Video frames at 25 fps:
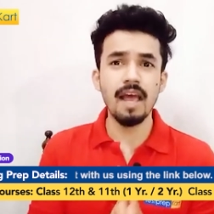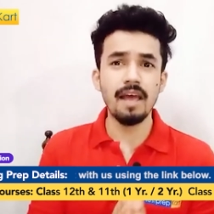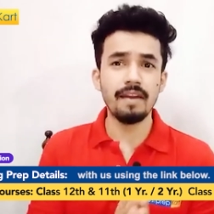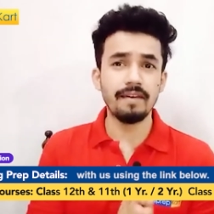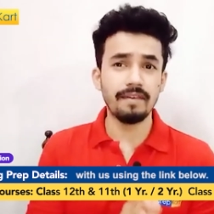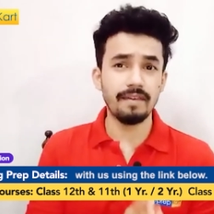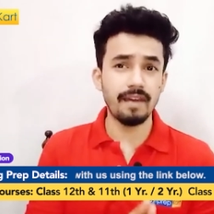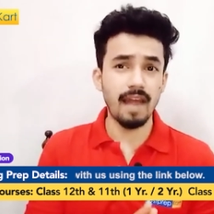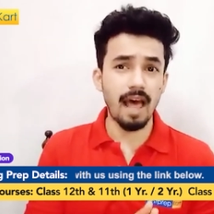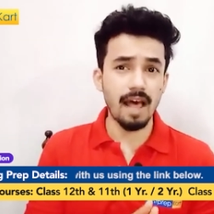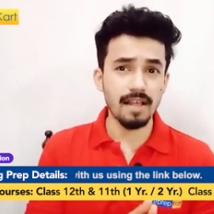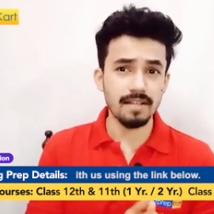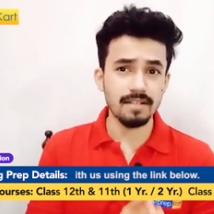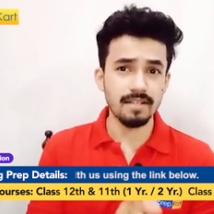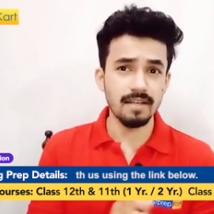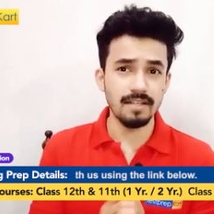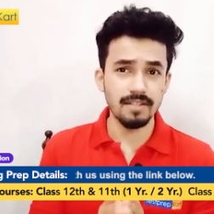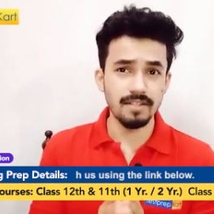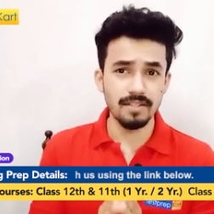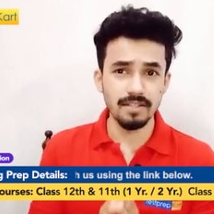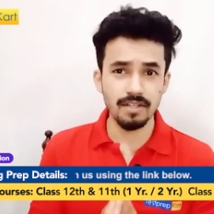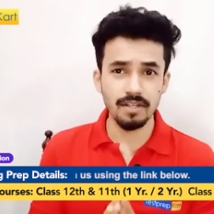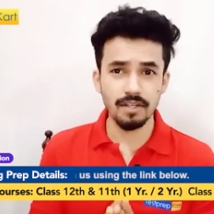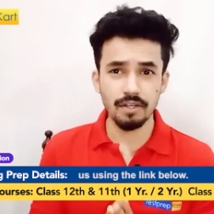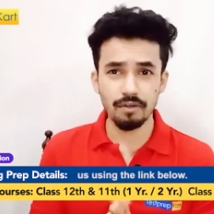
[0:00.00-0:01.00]
National
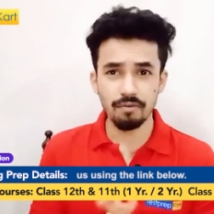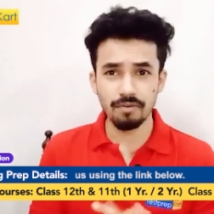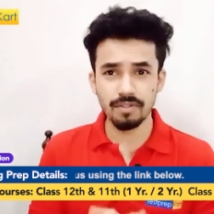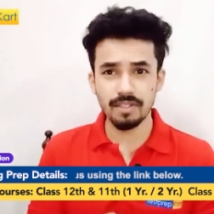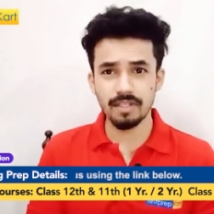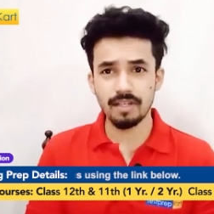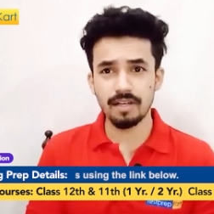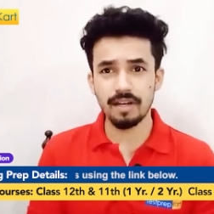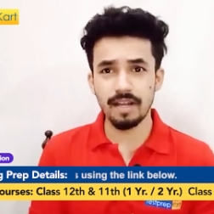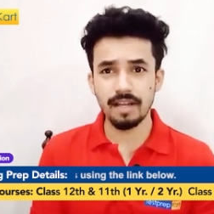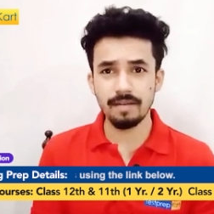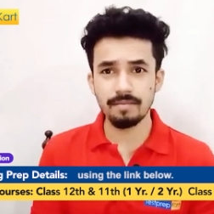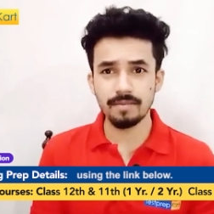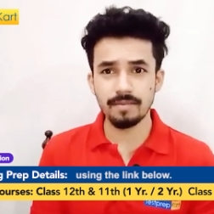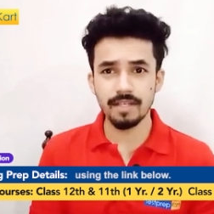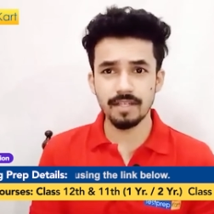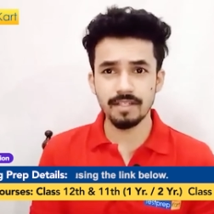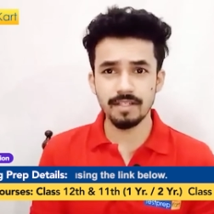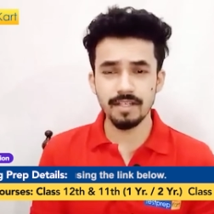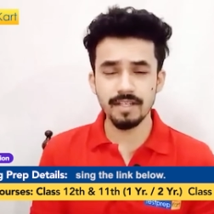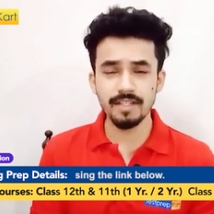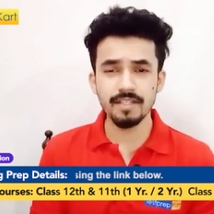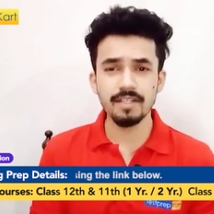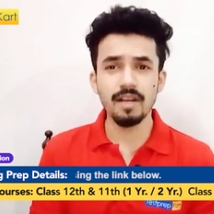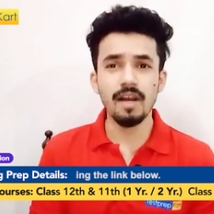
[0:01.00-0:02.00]
institutes, as the name
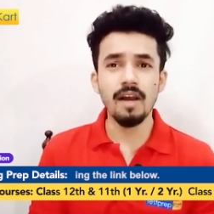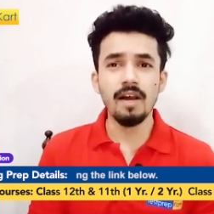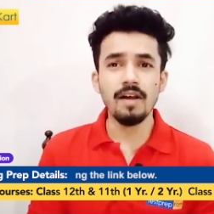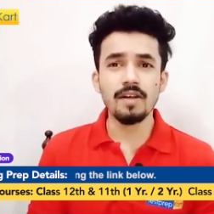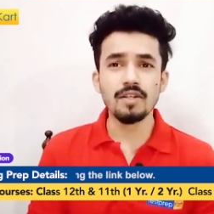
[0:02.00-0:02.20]
suggests.